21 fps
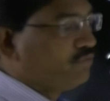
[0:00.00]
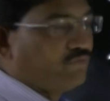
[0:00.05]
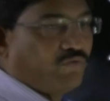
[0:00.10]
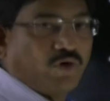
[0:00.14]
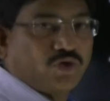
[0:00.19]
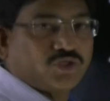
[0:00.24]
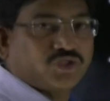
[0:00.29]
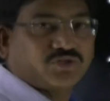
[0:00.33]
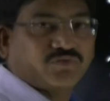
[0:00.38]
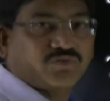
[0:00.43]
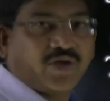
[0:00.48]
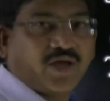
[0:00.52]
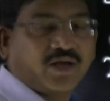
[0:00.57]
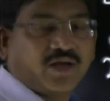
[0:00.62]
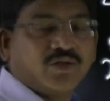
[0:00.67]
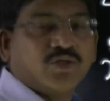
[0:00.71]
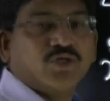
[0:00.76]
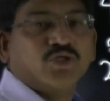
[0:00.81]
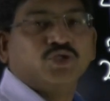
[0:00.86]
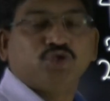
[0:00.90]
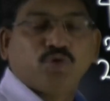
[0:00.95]
4 square.
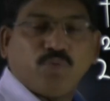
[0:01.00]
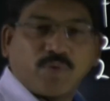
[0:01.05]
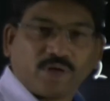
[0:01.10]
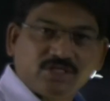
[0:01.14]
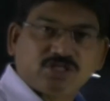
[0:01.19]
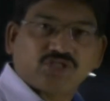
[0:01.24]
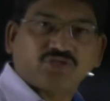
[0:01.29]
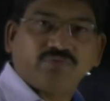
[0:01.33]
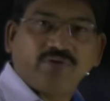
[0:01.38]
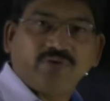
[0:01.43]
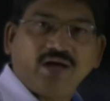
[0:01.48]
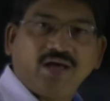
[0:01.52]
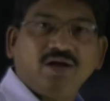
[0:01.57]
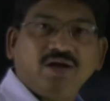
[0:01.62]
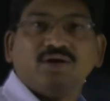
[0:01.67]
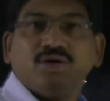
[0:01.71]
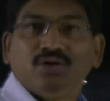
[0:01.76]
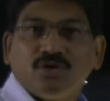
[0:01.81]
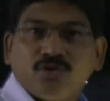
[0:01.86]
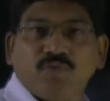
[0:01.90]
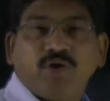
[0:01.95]
So 1 square,
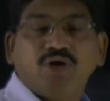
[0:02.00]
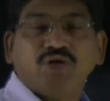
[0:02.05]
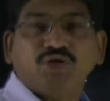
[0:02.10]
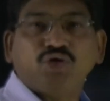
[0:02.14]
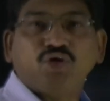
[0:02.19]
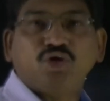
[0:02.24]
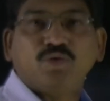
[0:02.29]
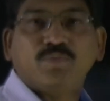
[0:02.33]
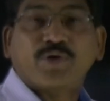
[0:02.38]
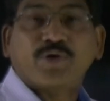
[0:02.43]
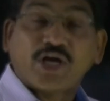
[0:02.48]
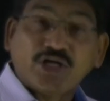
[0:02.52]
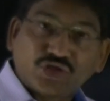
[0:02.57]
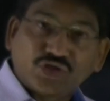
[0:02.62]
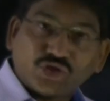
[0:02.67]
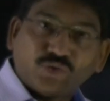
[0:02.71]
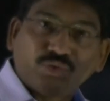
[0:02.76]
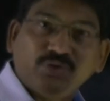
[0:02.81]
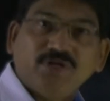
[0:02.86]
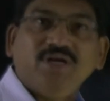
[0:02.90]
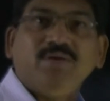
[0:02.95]
1 cube.
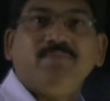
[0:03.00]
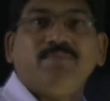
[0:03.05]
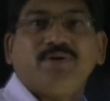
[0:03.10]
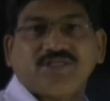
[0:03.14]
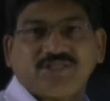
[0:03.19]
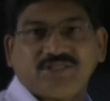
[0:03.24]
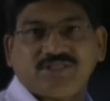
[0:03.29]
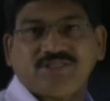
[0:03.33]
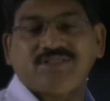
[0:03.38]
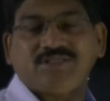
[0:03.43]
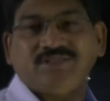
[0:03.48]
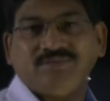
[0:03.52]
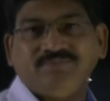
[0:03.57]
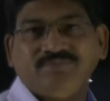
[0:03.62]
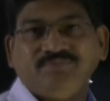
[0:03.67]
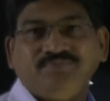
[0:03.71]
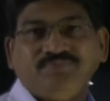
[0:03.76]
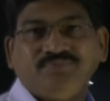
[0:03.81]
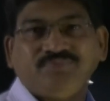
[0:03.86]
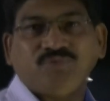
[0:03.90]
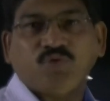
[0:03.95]
Consecutive numbers.
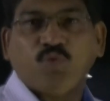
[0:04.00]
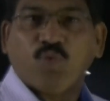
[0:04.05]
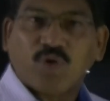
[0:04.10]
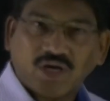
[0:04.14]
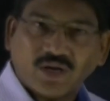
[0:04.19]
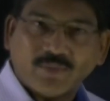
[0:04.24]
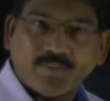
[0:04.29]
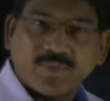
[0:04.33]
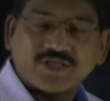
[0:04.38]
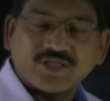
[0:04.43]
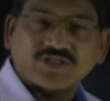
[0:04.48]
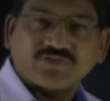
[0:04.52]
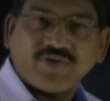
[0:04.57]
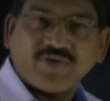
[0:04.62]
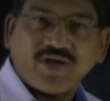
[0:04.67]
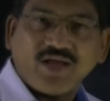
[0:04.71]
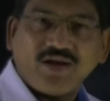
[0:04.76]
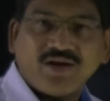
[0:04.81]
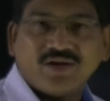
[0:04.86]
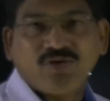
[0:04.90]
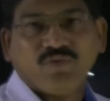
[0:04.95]
1 number
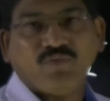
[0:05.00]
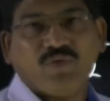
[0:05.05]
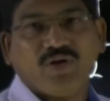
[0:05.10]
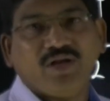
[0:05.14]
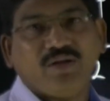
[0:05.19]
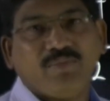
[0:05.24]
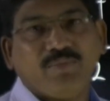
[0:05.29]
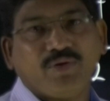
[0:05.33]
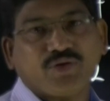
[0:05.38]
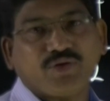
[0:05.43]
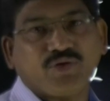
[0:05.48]
square, 1 number